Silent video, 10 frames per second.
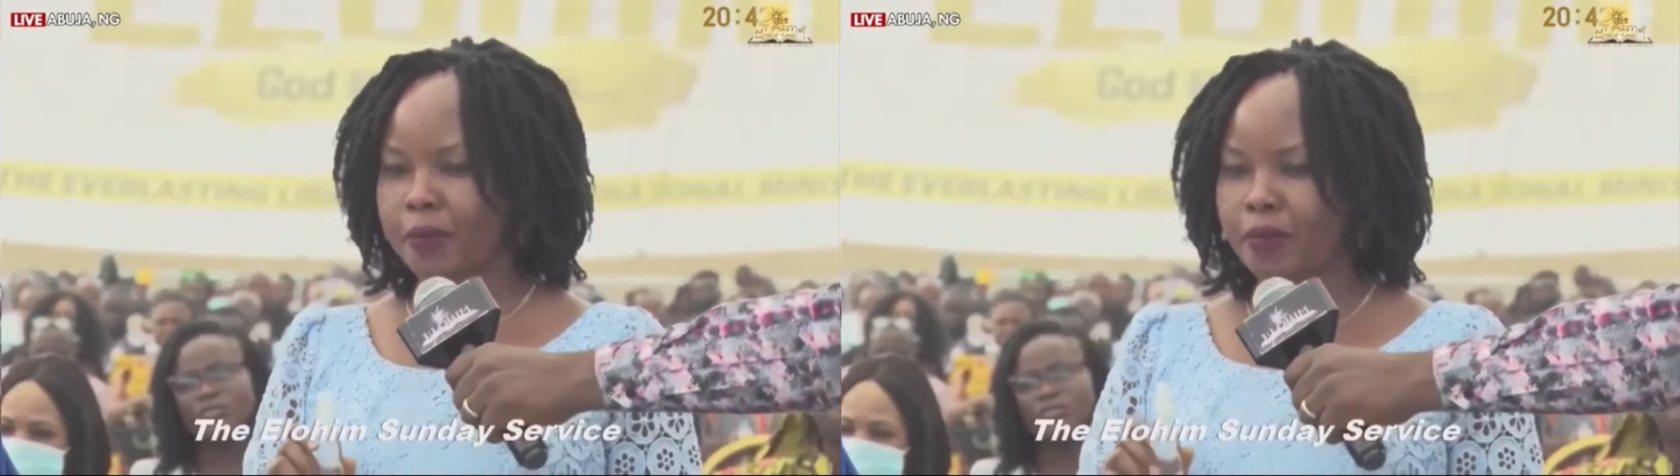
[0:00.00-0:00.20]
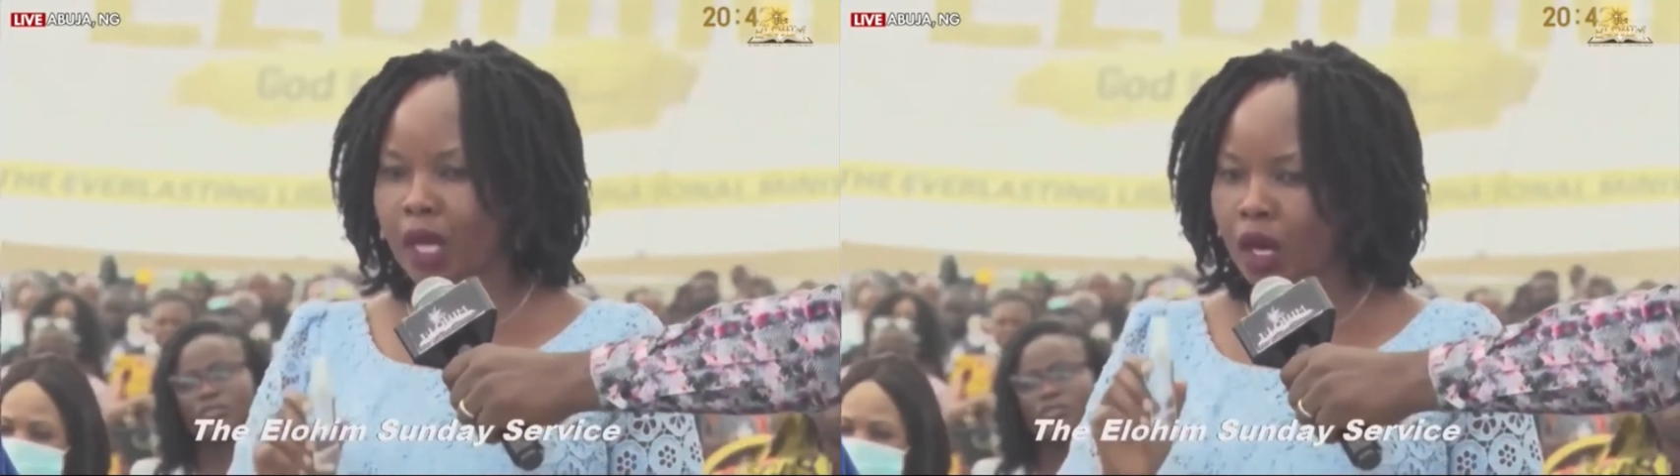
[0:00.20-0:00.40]

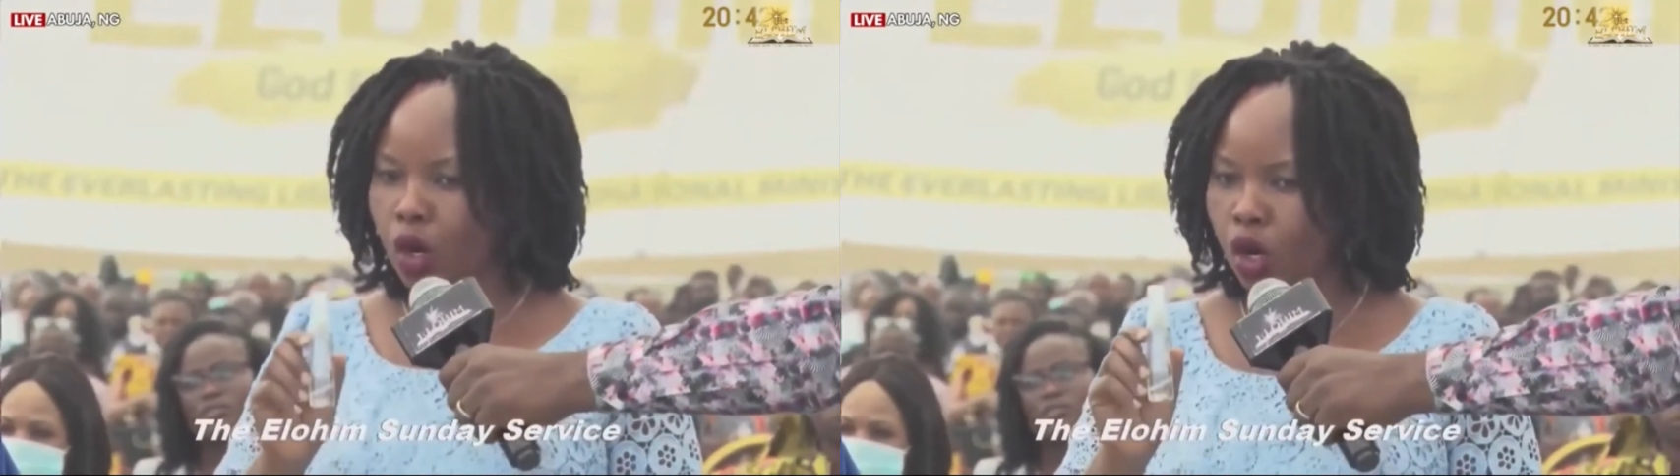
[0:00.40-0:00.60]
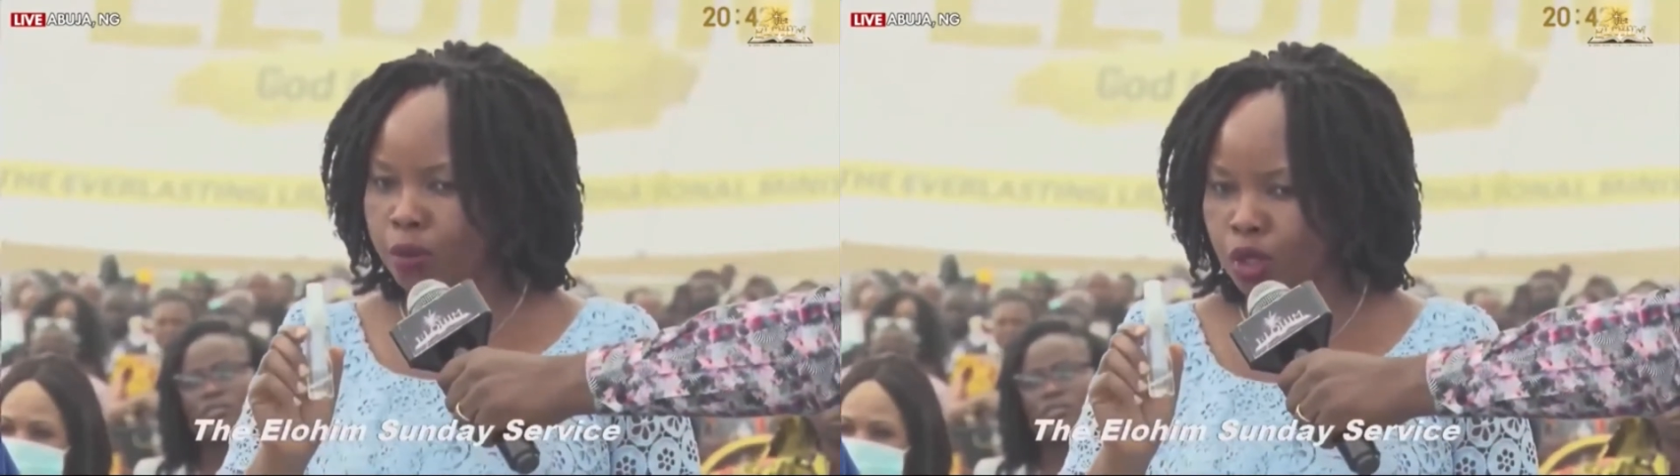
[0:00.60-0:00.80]
Coming
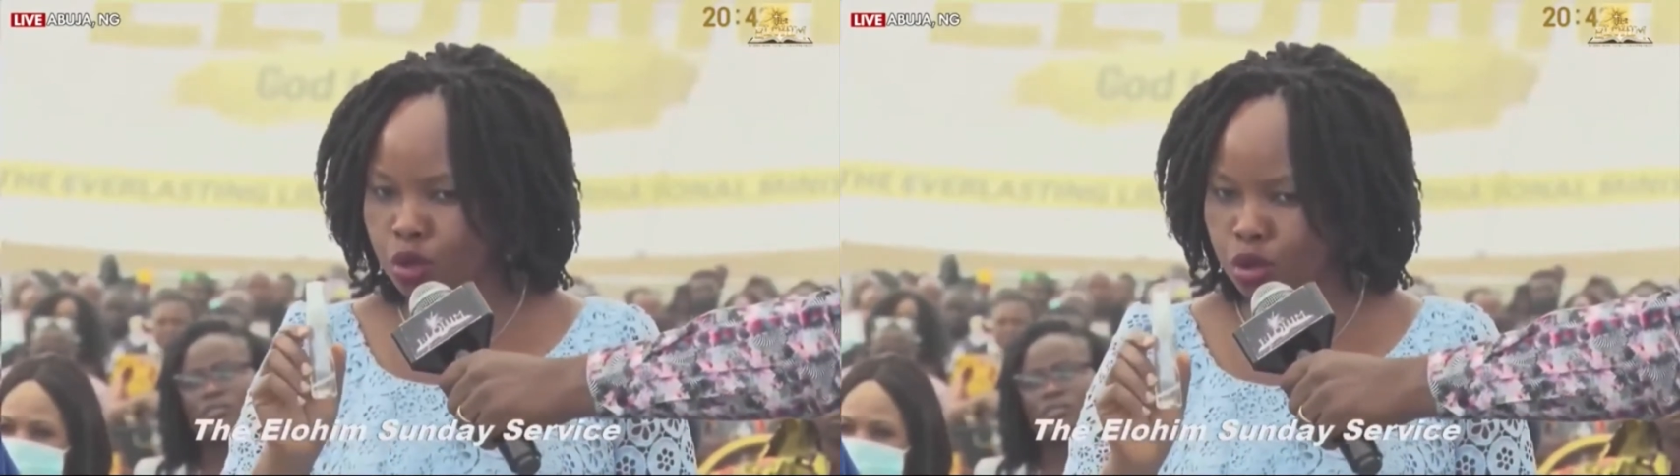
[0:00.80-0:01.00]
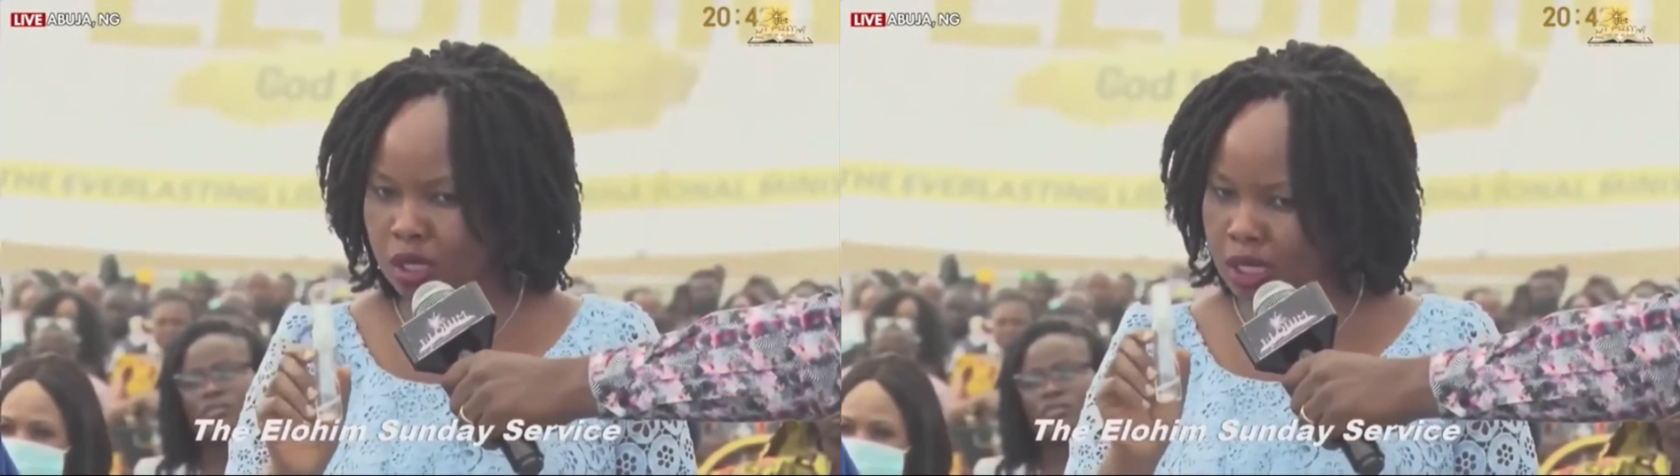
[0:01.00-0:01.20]
to
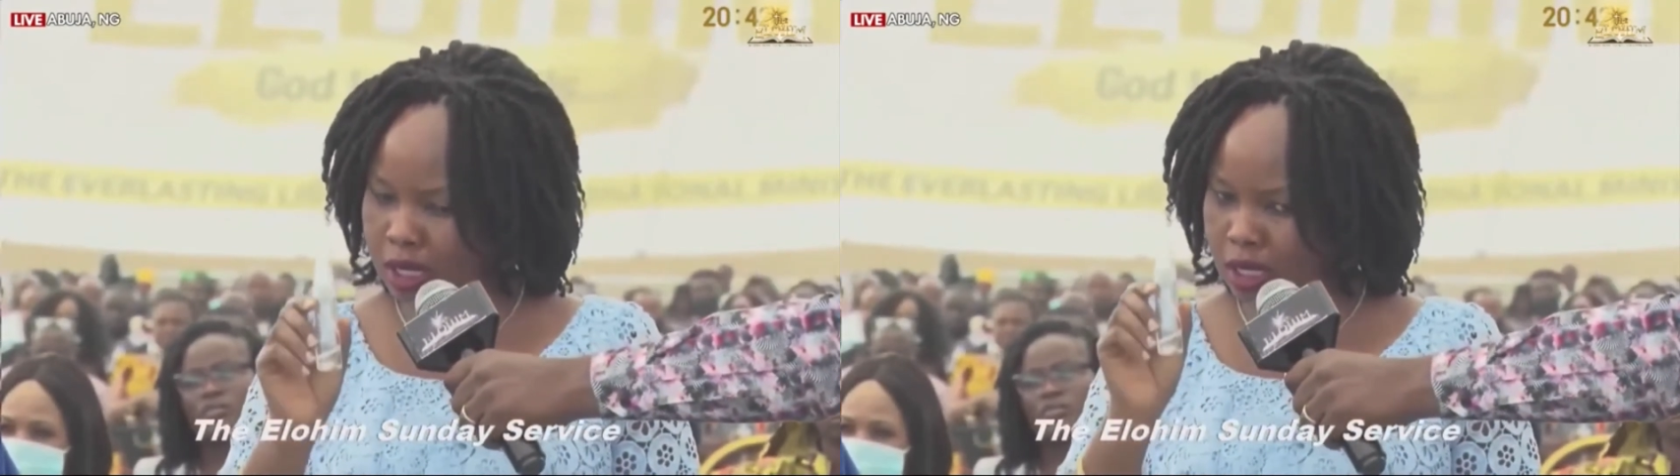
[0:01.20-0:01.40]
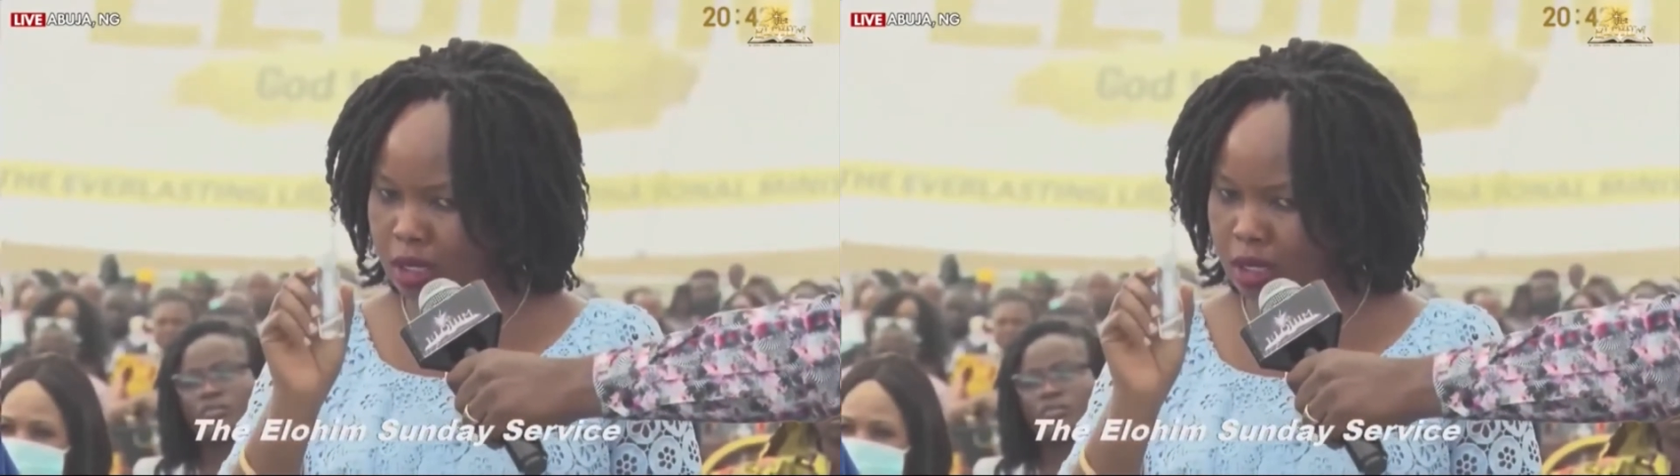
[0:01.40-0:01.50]
this deal